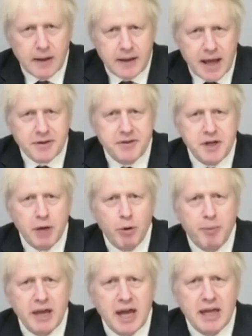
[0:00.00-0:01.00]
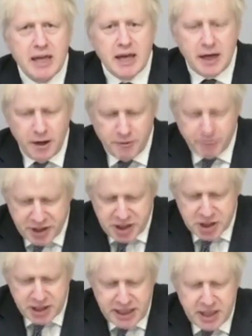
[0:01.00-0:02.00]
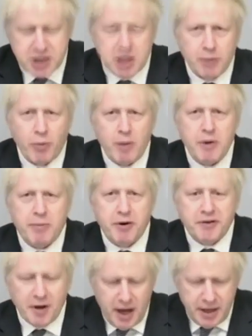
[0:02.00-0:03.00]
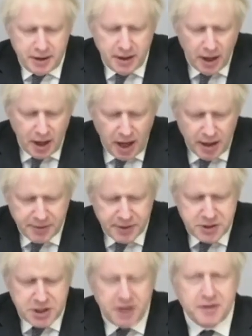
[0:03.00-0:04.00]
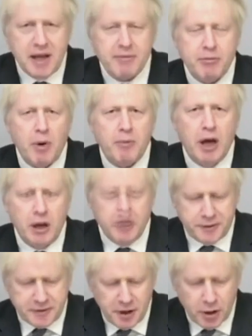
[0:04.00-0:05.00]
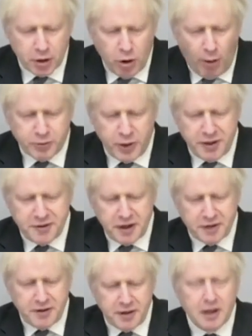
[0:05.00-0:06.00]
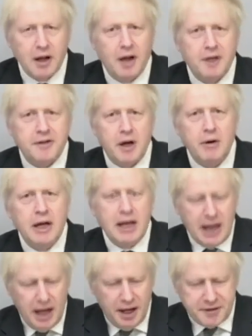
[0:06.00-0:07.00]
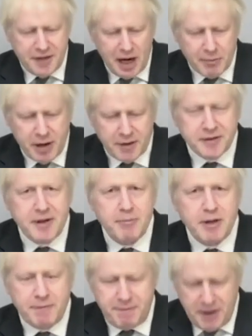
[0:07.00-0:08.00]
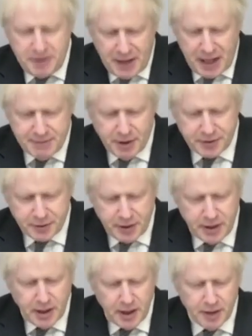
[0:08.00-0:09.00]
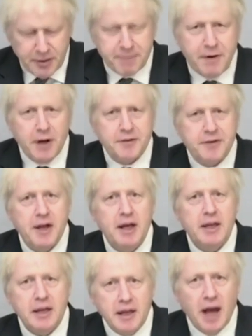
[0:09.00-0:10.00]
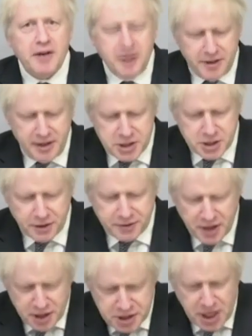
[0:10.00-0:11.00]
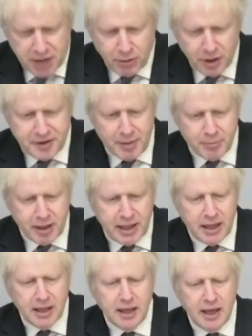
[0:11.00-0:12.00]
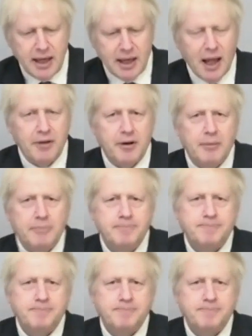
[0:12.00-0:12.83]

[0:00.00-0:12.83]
Next year will be a year of British leadership when we preside over the G seven, when we host COP twenty-six in Glasgow and celebrate the seventy-fifth anniversary of the first United Nations General Assembly in London.